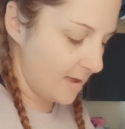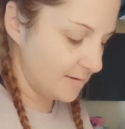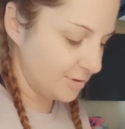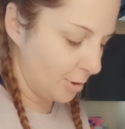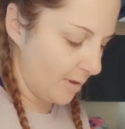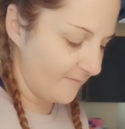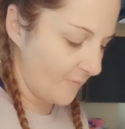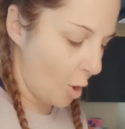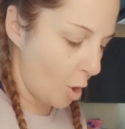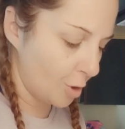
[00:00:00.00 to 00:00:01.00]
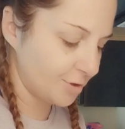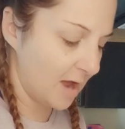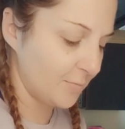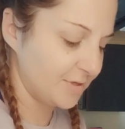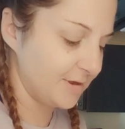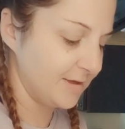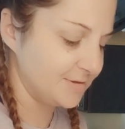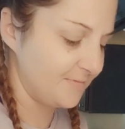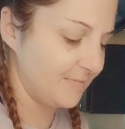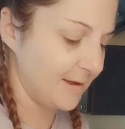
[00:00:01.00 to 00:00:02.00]
And you'll have a hard time with
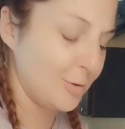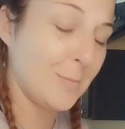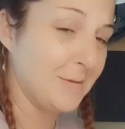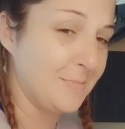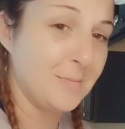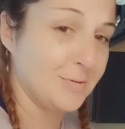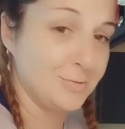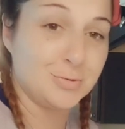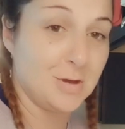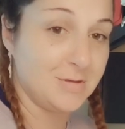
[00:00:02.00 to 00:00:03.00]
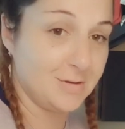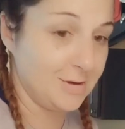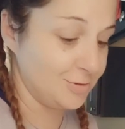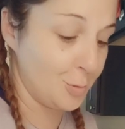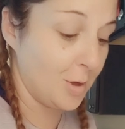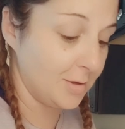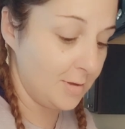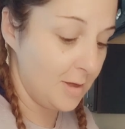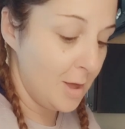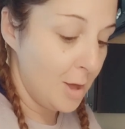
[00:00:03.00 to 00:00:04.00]
adhesive. And I know many people don't dry their denture
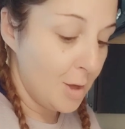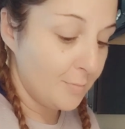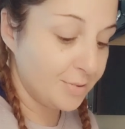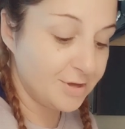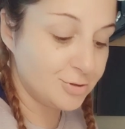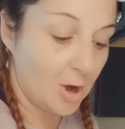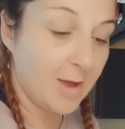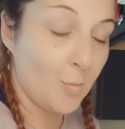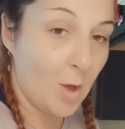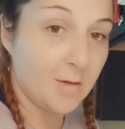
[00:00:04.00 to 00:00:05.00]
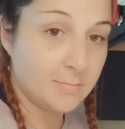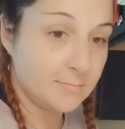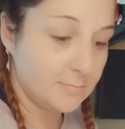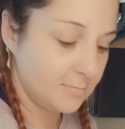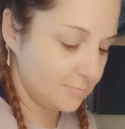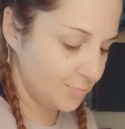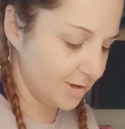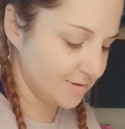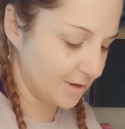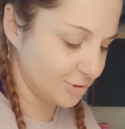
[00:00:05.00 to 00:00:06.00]
well. Please dry them well.
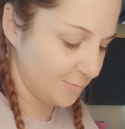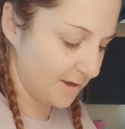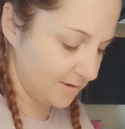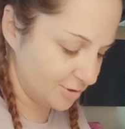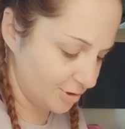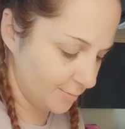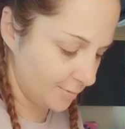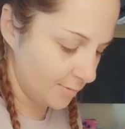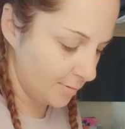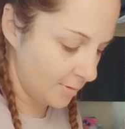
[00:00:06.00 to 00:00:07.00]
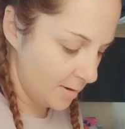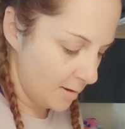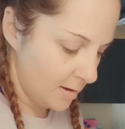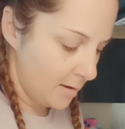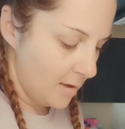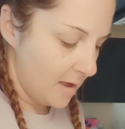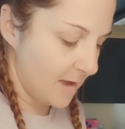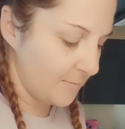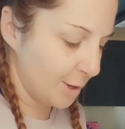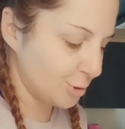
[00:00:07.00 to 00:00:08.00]
Because that's your main issue.
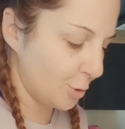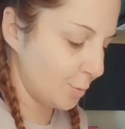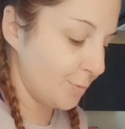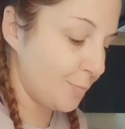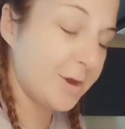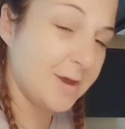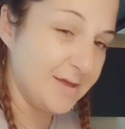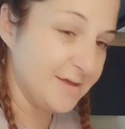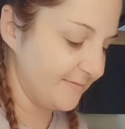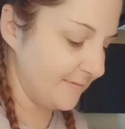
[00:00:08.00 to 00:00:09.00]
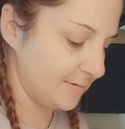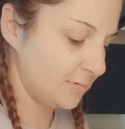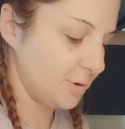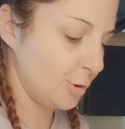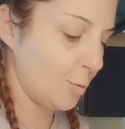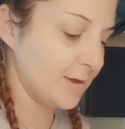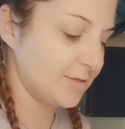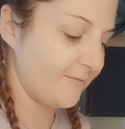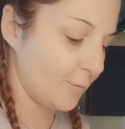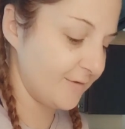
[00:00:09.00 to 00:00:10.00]
And make sure when you put adhesive in,
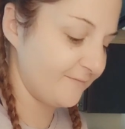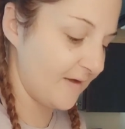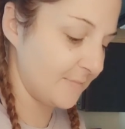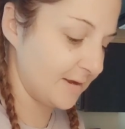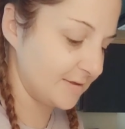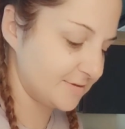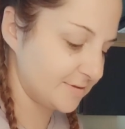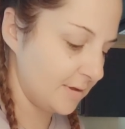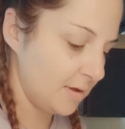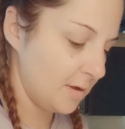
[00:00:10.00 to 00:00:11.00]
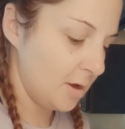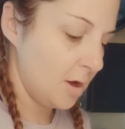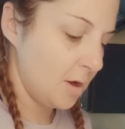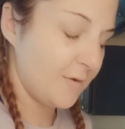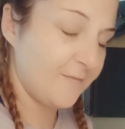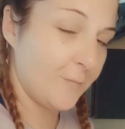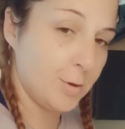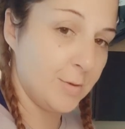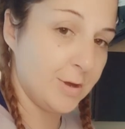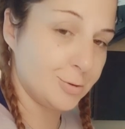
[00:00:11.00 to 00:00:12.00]
you wait the 45 minutes
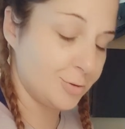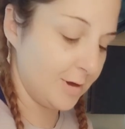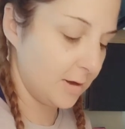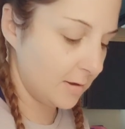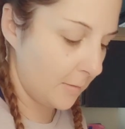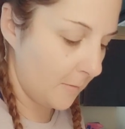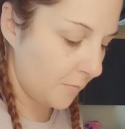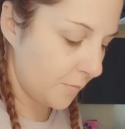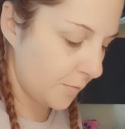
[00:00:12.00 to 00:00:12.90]
before you eat or drink.